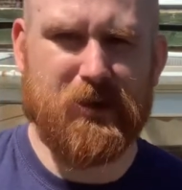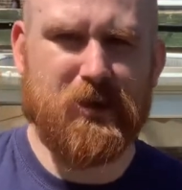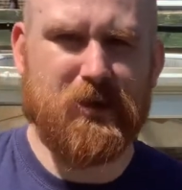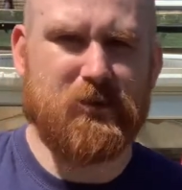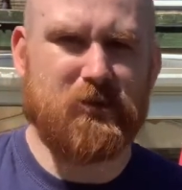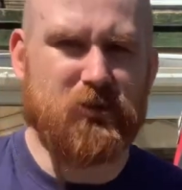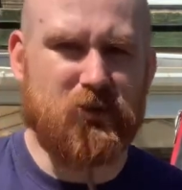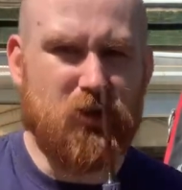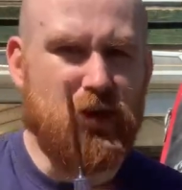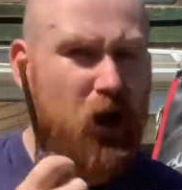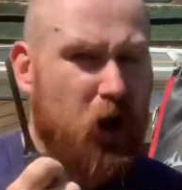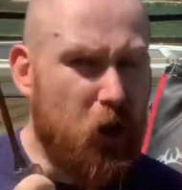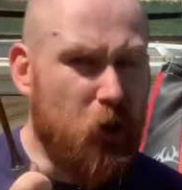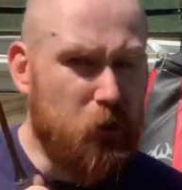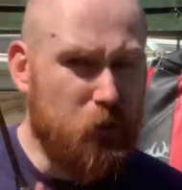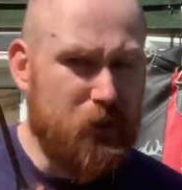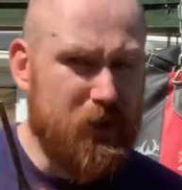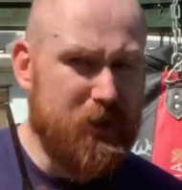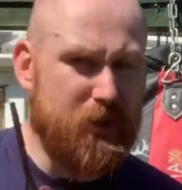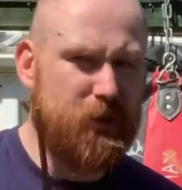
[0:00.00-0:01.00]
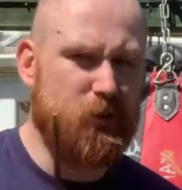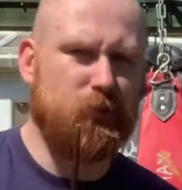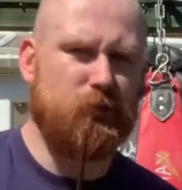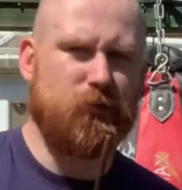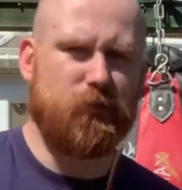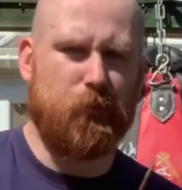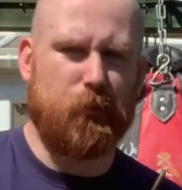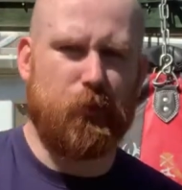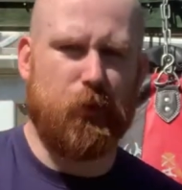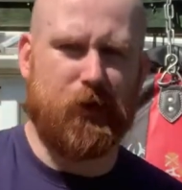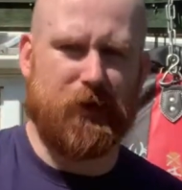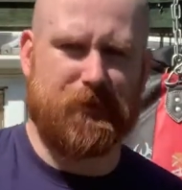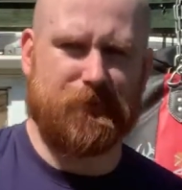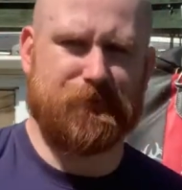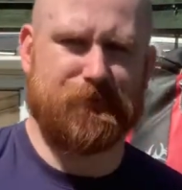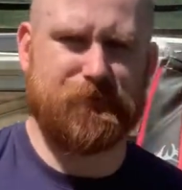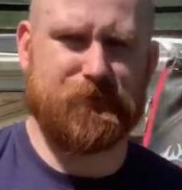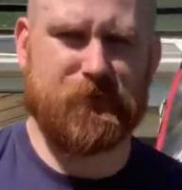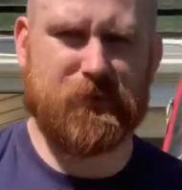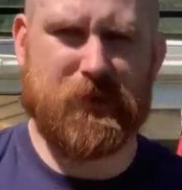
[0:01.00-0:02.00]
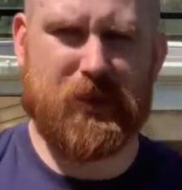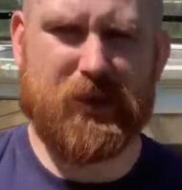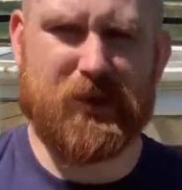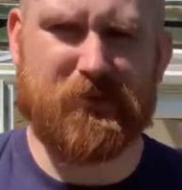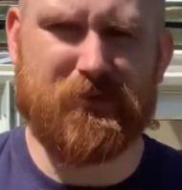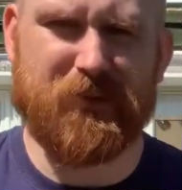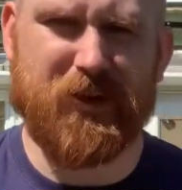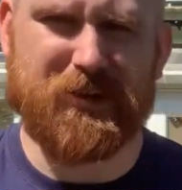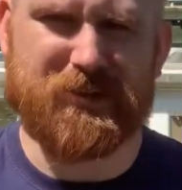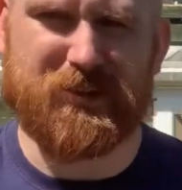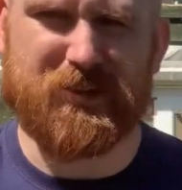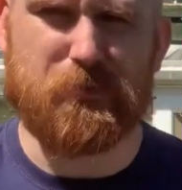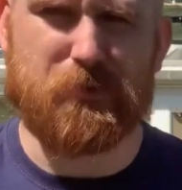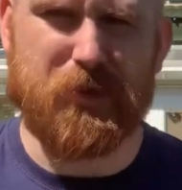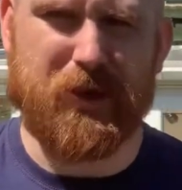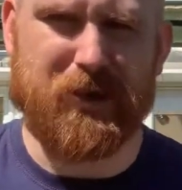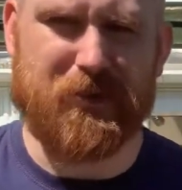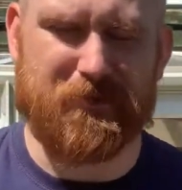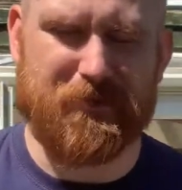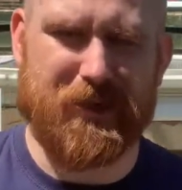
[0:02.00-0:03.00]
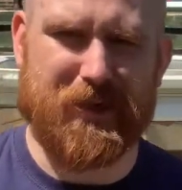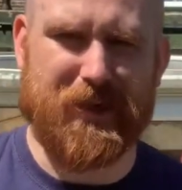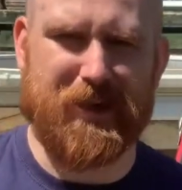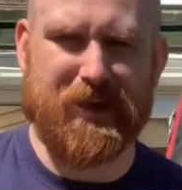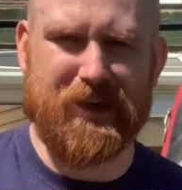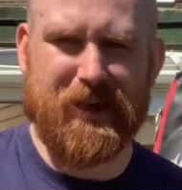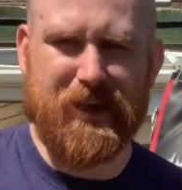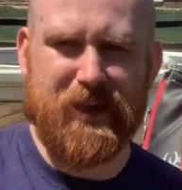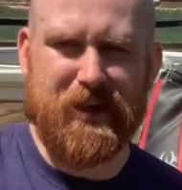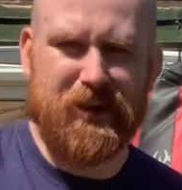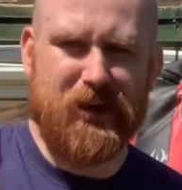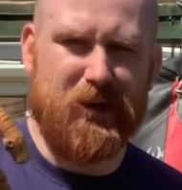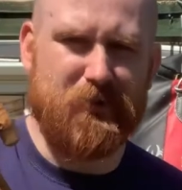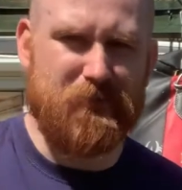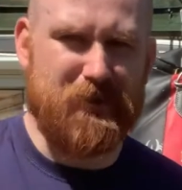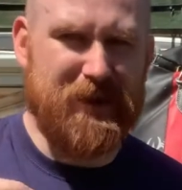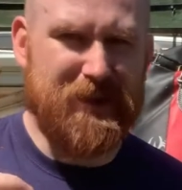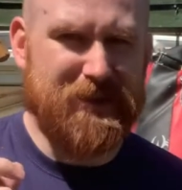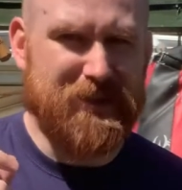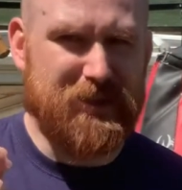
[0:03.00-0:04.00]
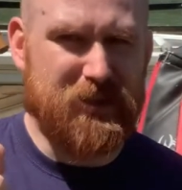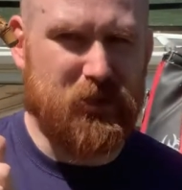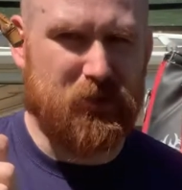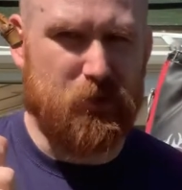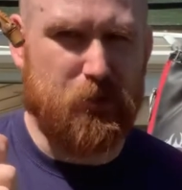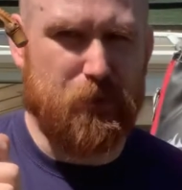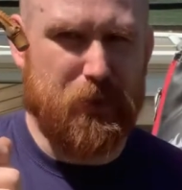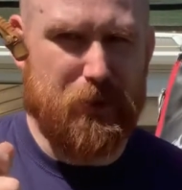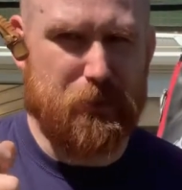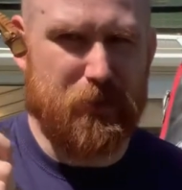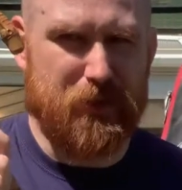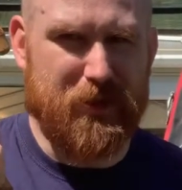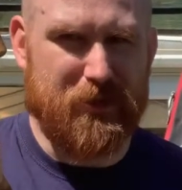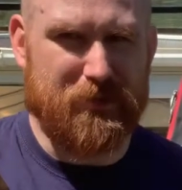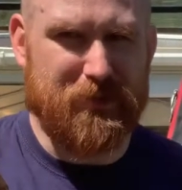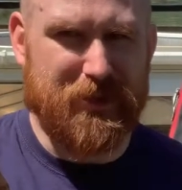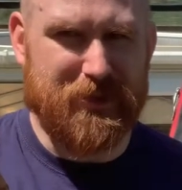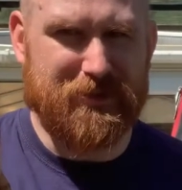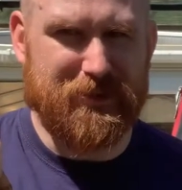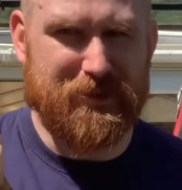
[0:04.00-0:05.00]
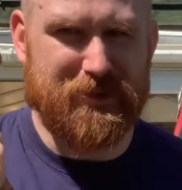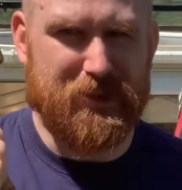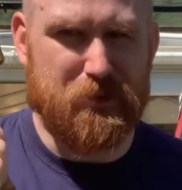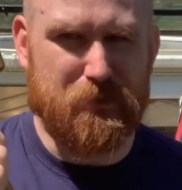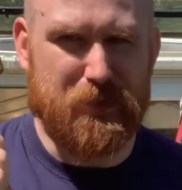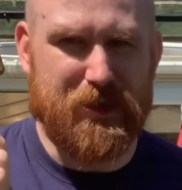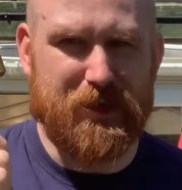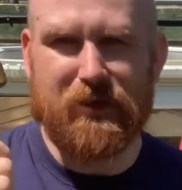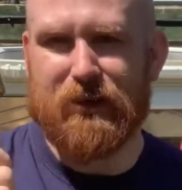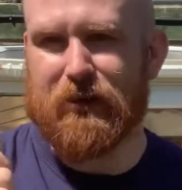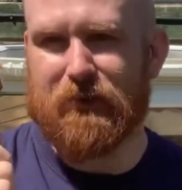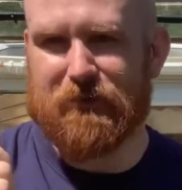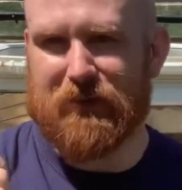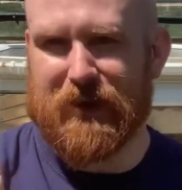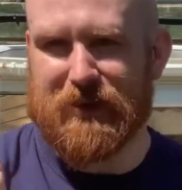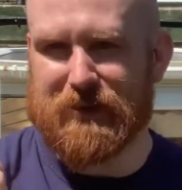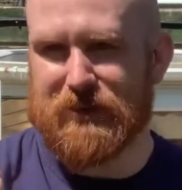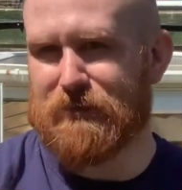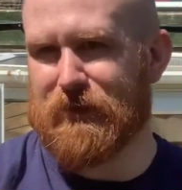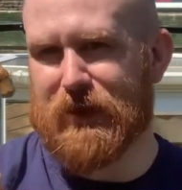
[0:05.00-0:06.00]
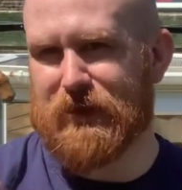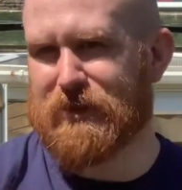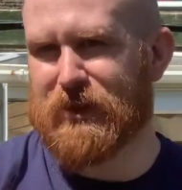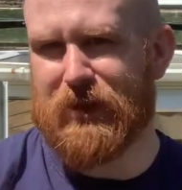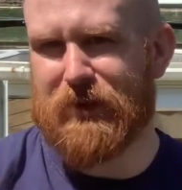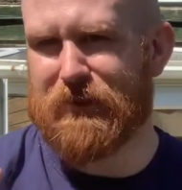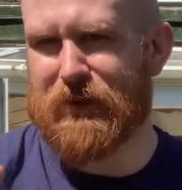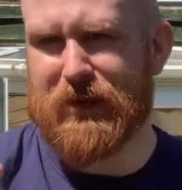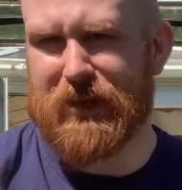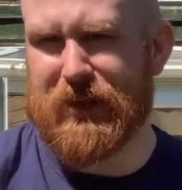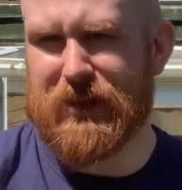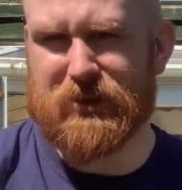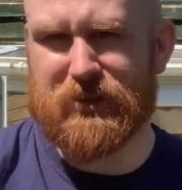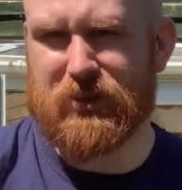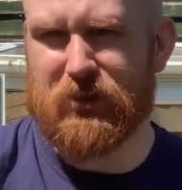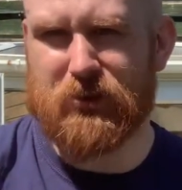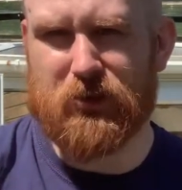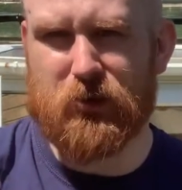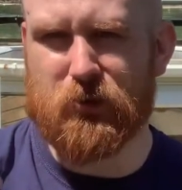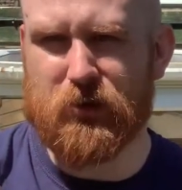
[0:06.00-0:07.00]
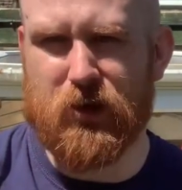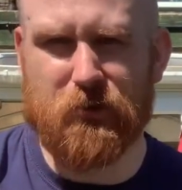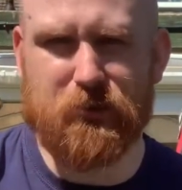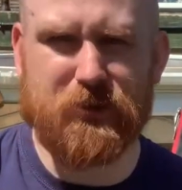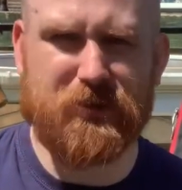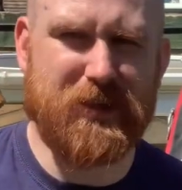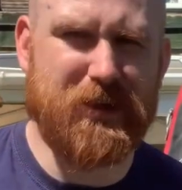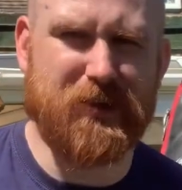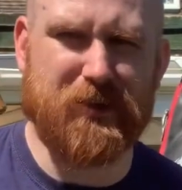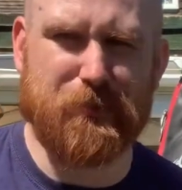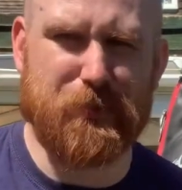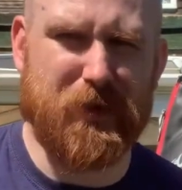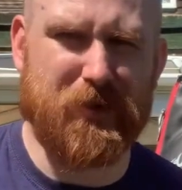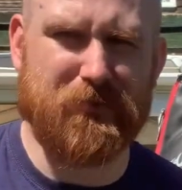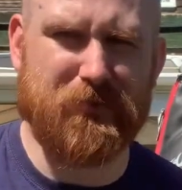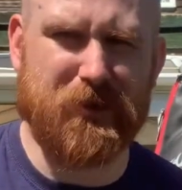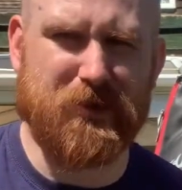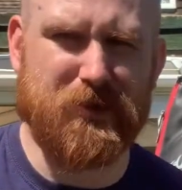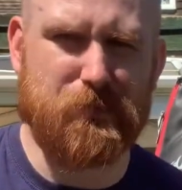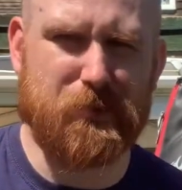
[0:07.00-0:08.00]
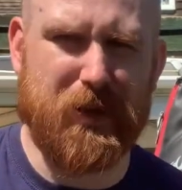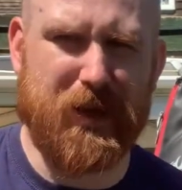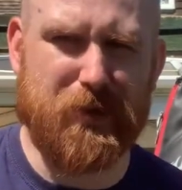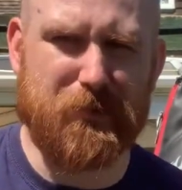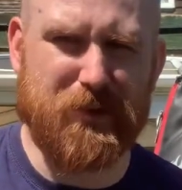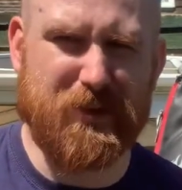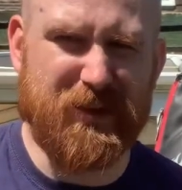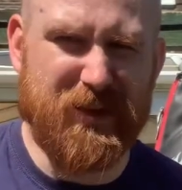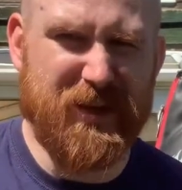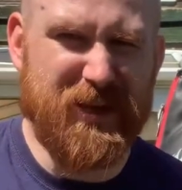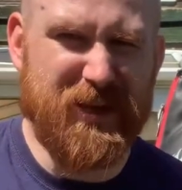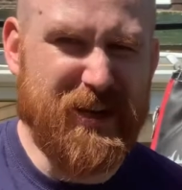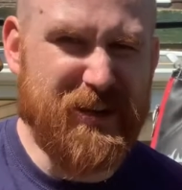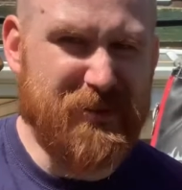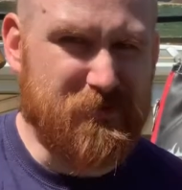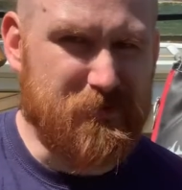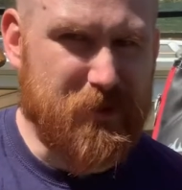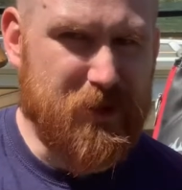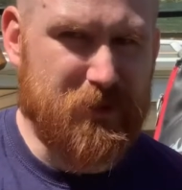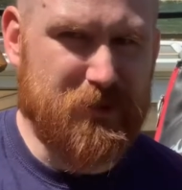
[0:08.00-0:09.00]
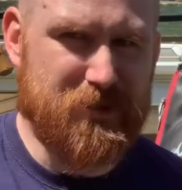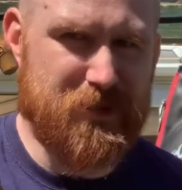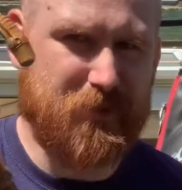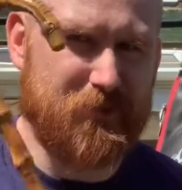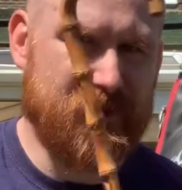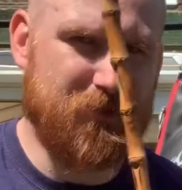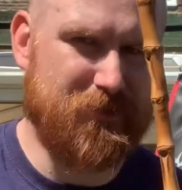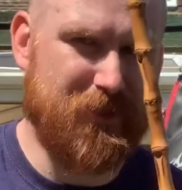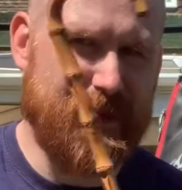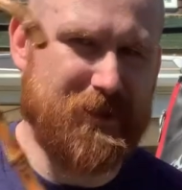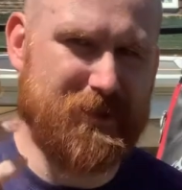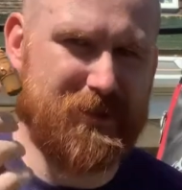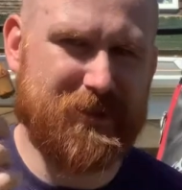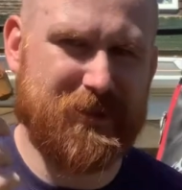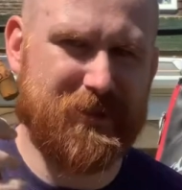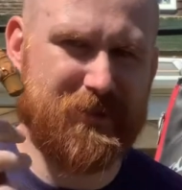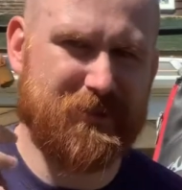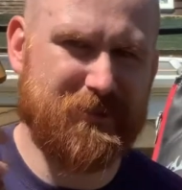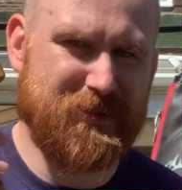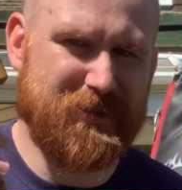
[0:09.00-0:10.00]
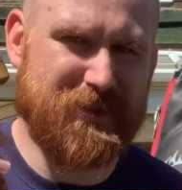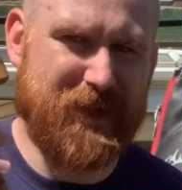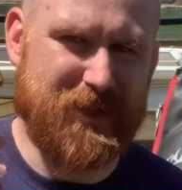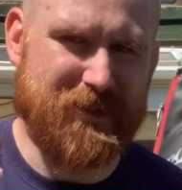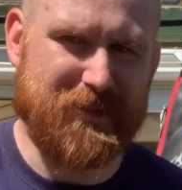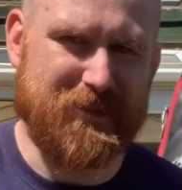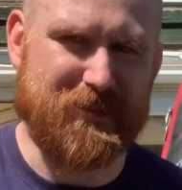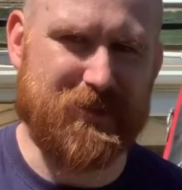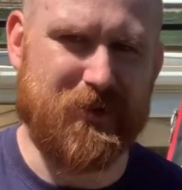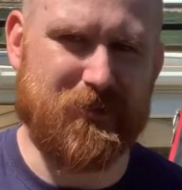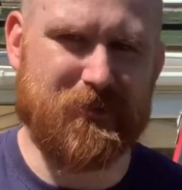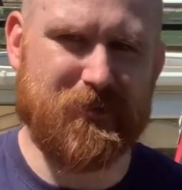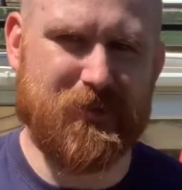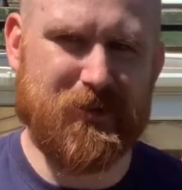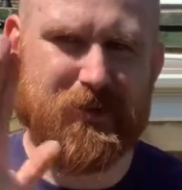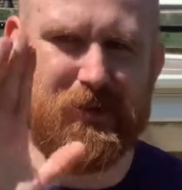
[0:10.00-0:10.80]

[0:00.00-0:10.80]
So the only useful point in a fighting umbrella, really, I really disagree with people that think this can be effective. Outside of it, historical novelty and a bit of fun to play with, real self-defense, sack this off.